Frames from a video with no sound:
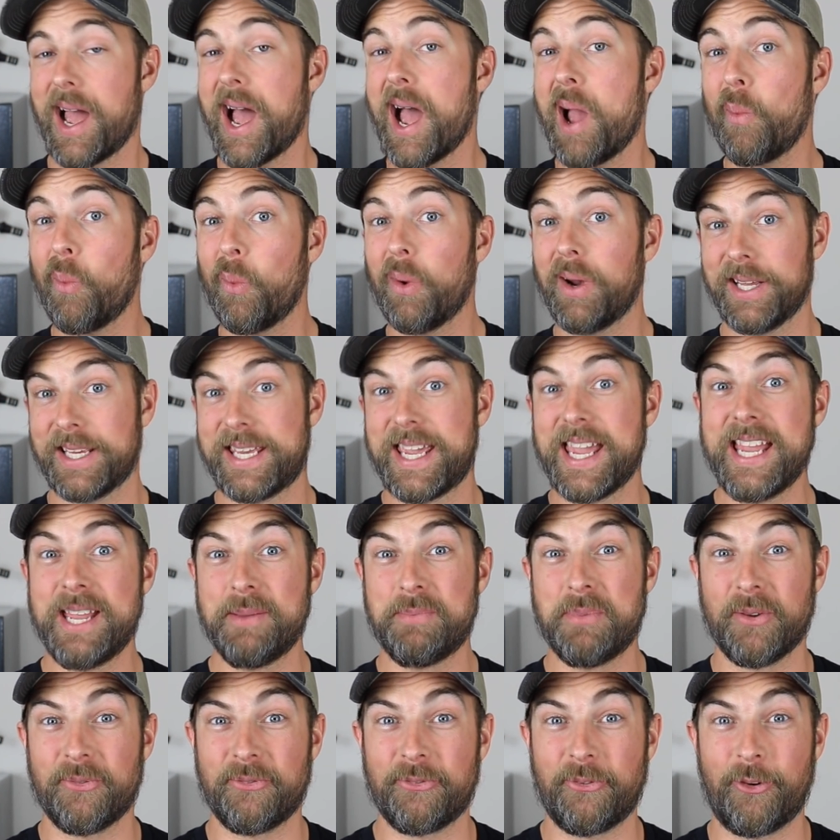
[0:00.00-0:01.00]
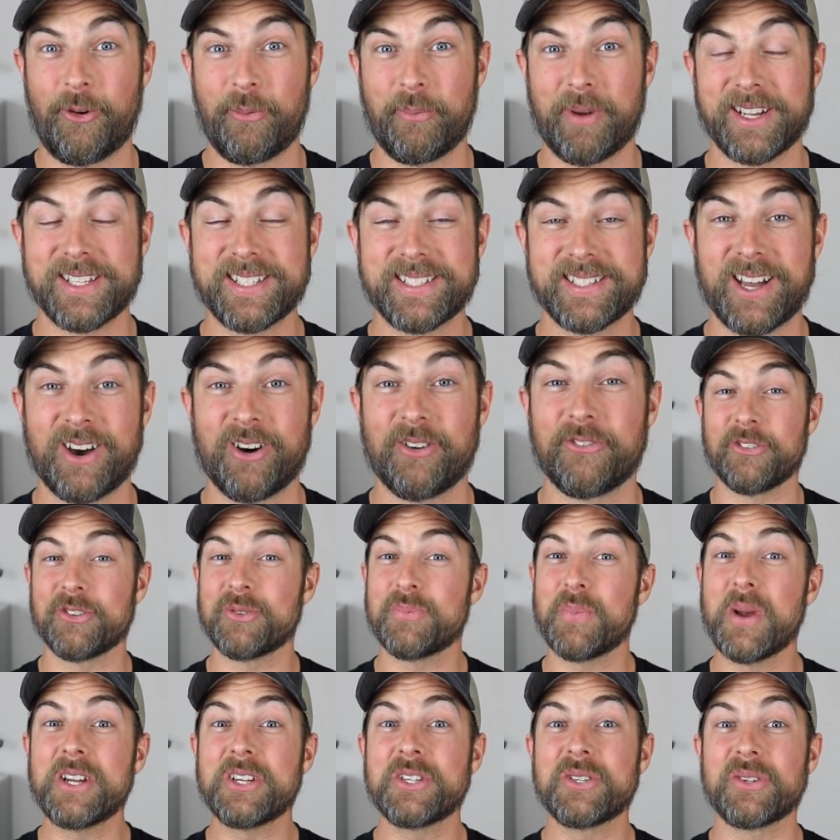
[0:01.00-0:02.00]
I want to keep it for myself,
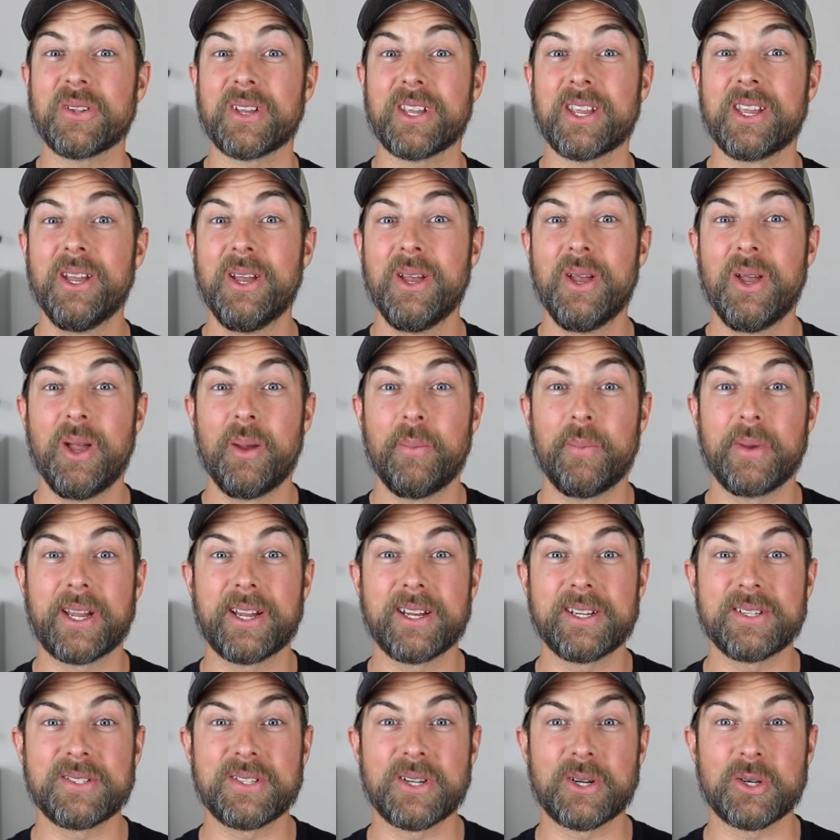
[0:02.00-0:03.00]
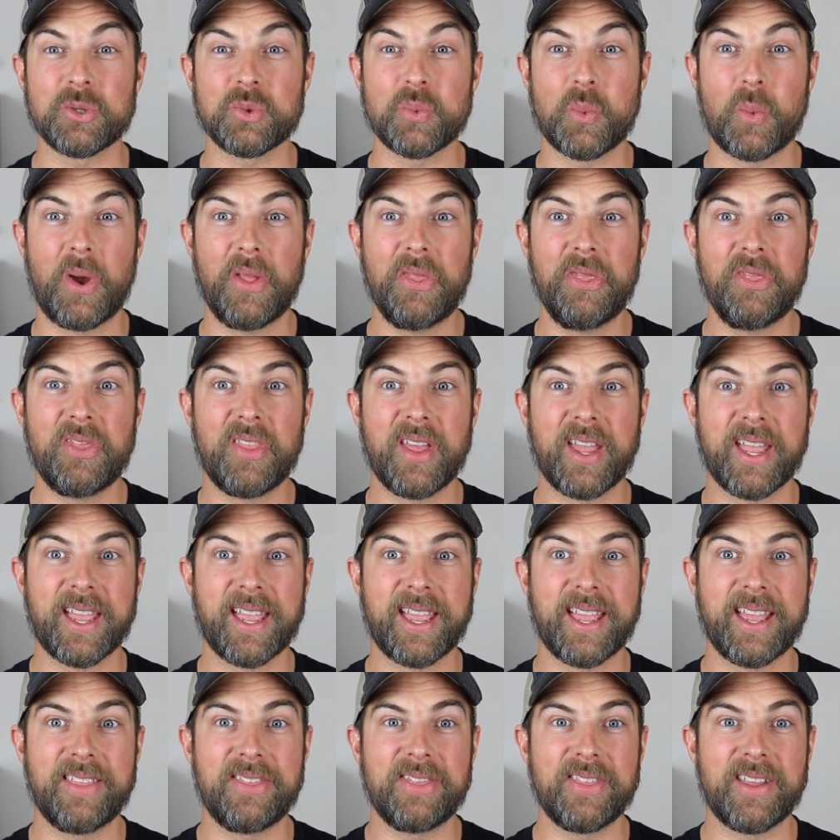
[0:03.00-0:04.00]
especially because there's one thing
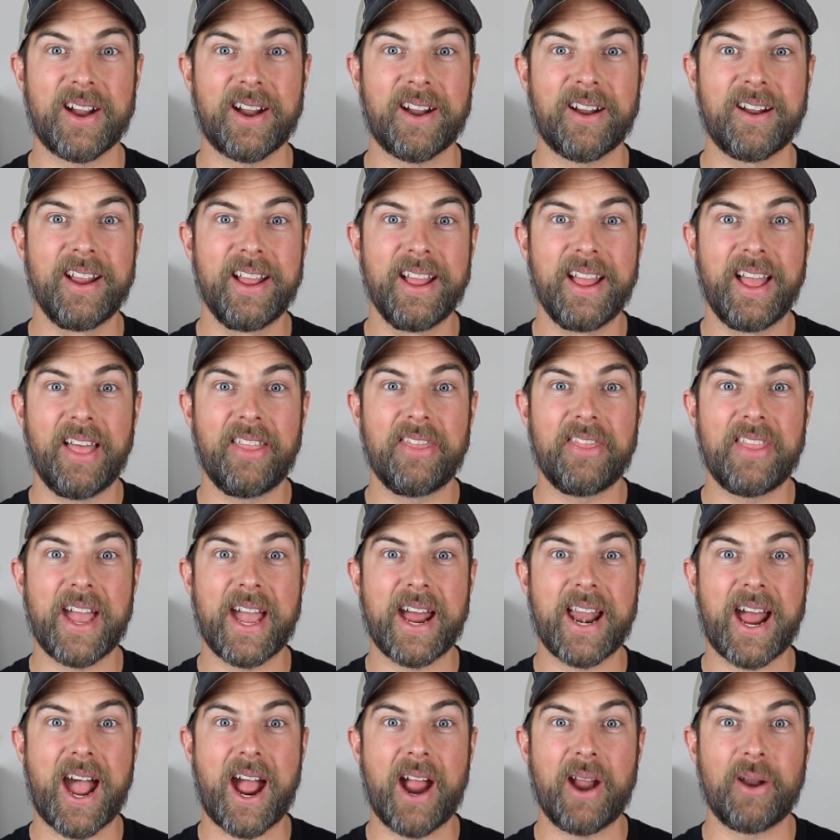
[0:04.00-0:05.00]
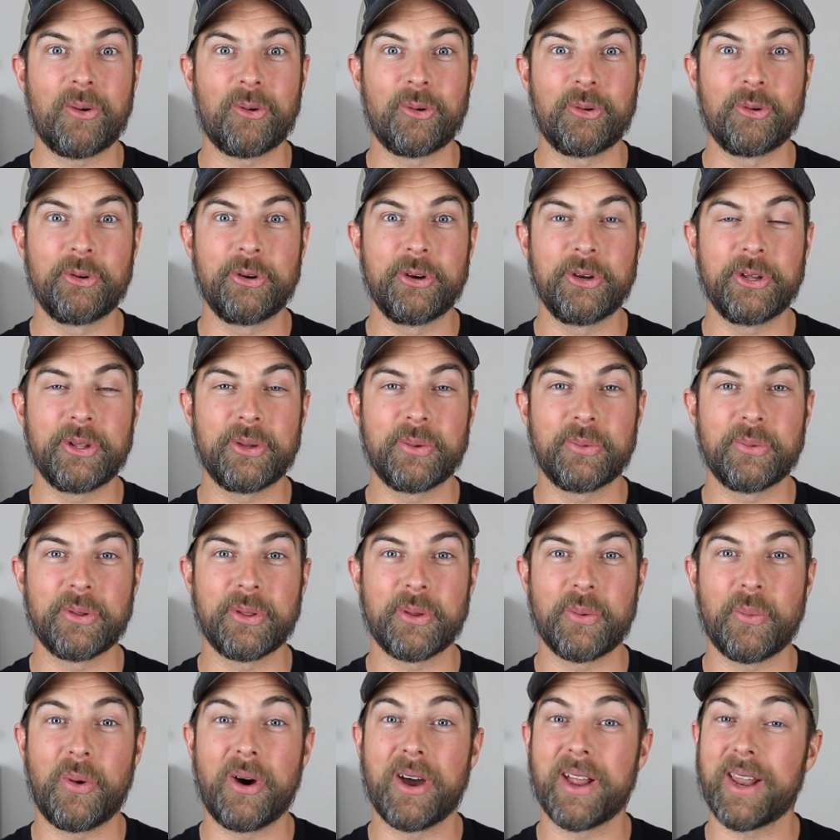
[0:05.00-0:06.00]
in there that I really,
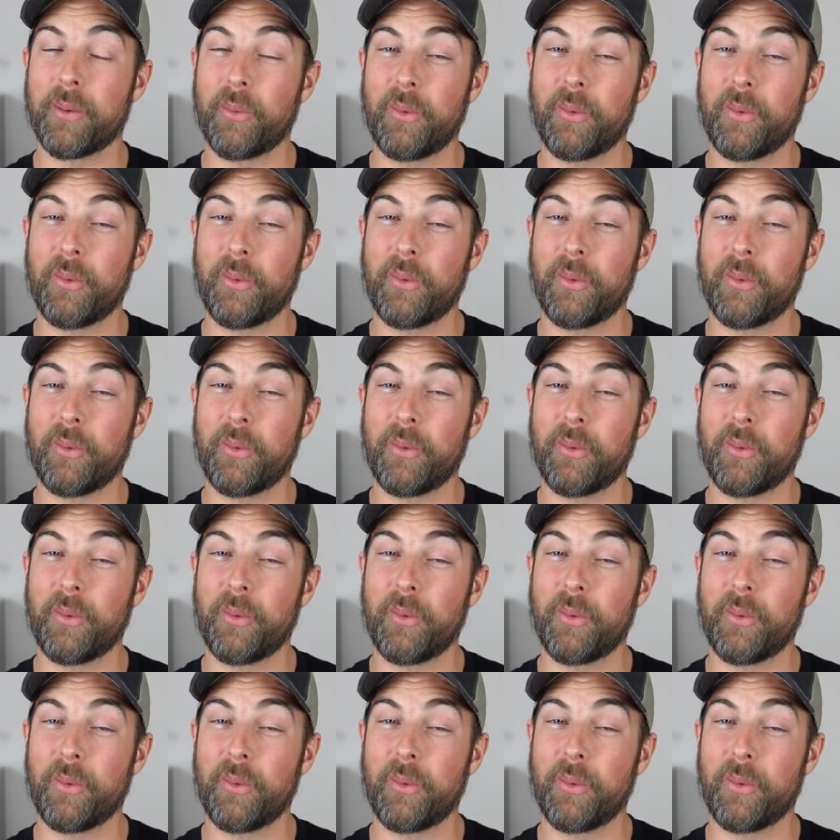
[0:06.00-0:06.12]
really want.